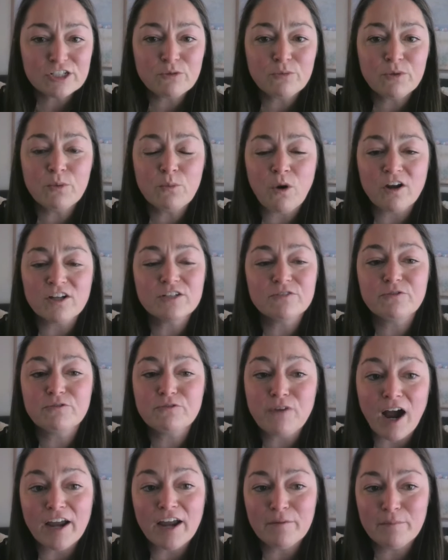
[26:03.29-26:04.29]
So we want to
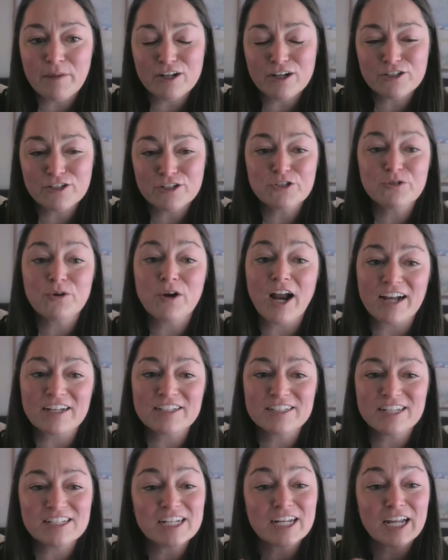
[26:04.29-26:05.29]
find managers who are
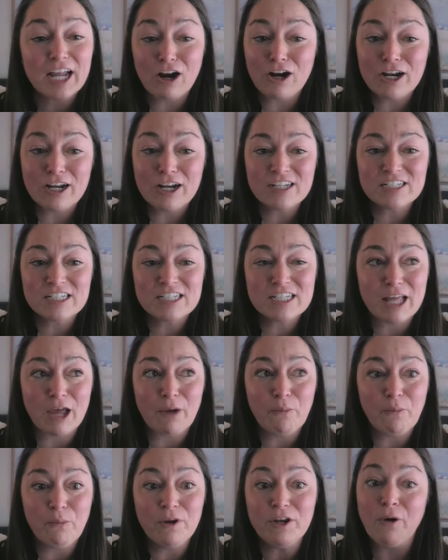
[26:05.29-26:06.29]
accessing areas
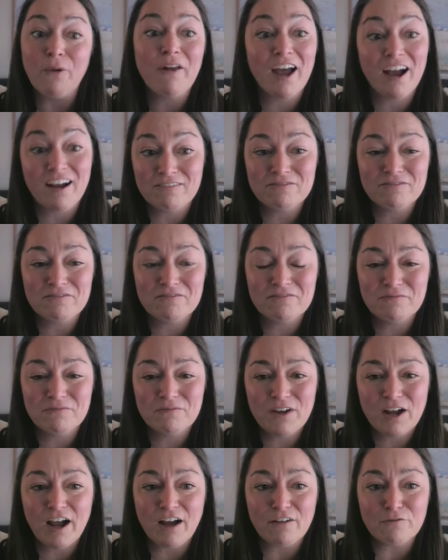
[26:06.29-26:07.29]
that we don't have
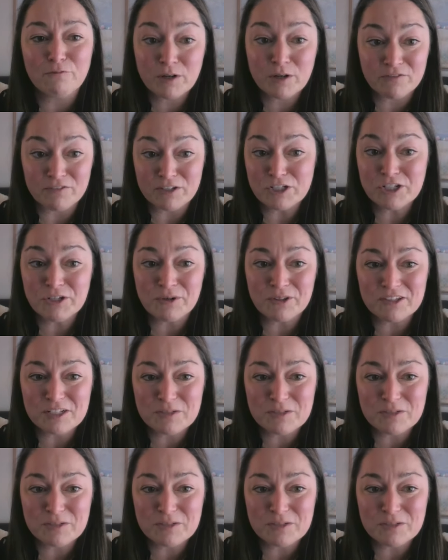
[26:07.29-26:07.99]
have privy to.